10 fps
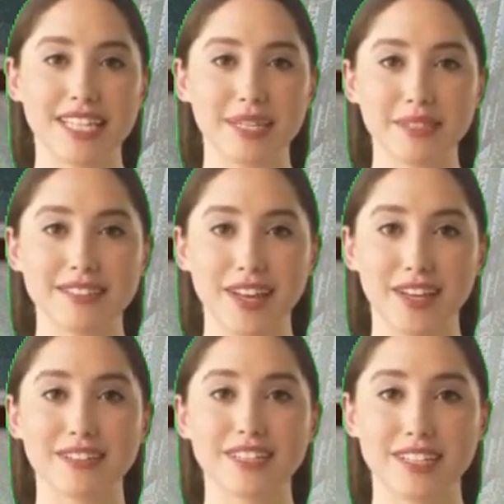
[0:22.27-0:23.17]

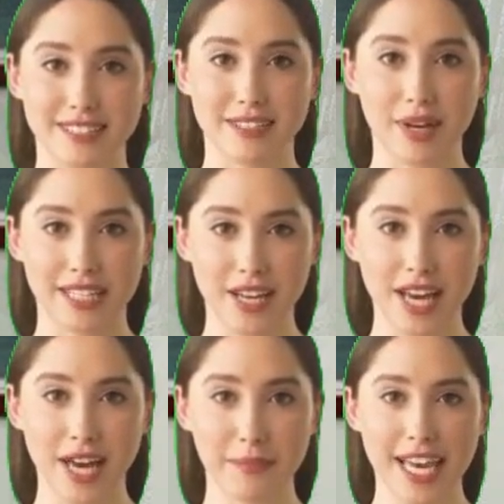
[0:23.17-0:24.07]
However, the view is
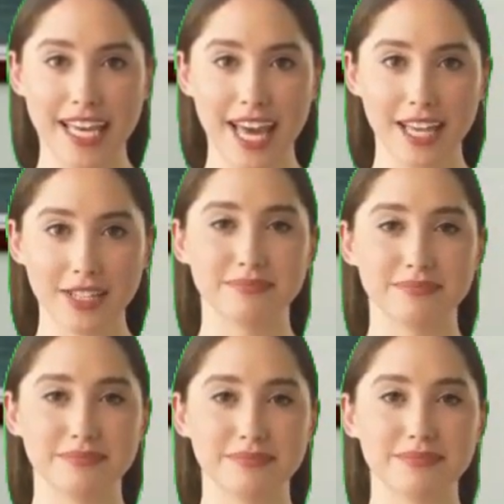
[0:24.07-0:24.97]
stunning, especially in the
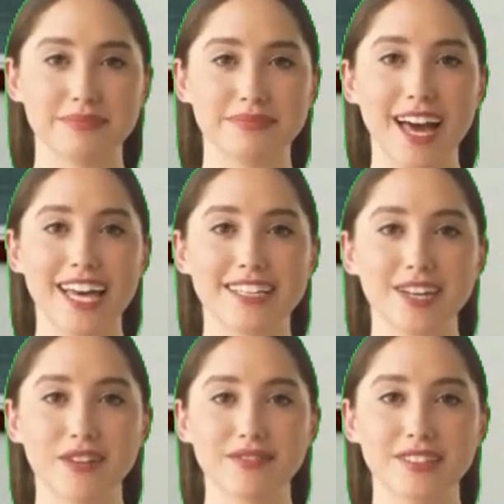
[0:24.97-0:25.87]
morning. We had
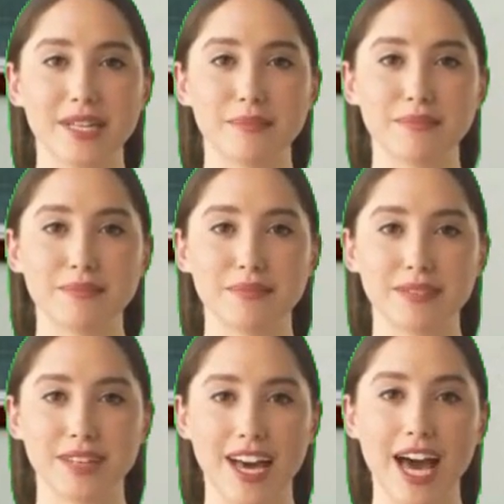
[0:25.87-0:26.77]
cup noodles and
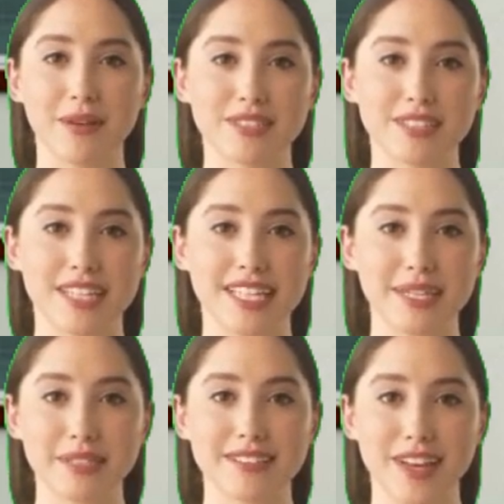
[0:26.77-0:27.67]
simple breakfast at the
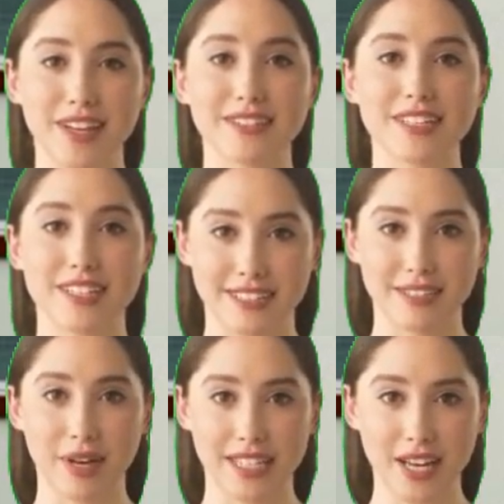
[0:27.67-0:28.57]
balcony, which is
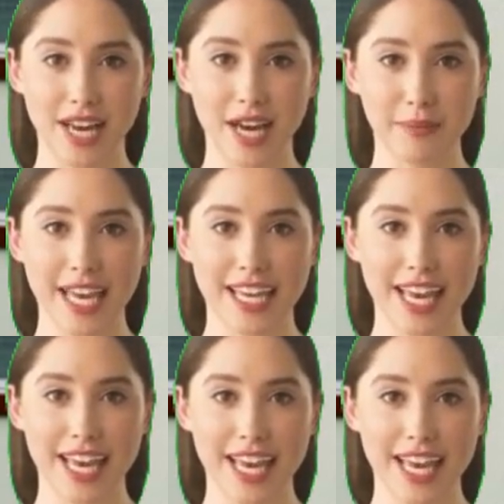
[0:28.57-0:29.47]
totally 5-star
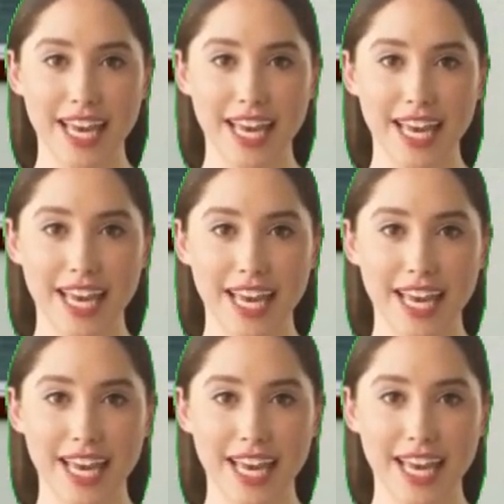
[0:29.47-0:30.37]
experience. Awesome
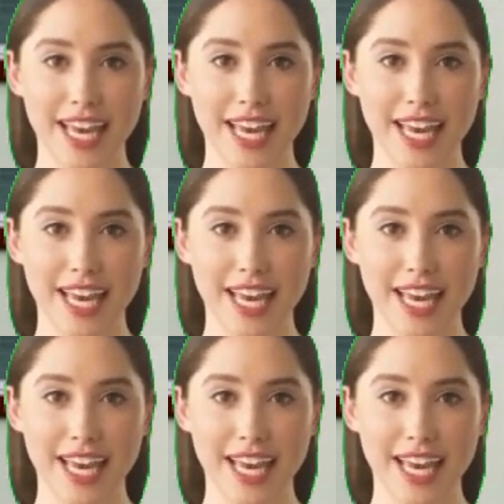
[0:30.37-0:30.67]
place.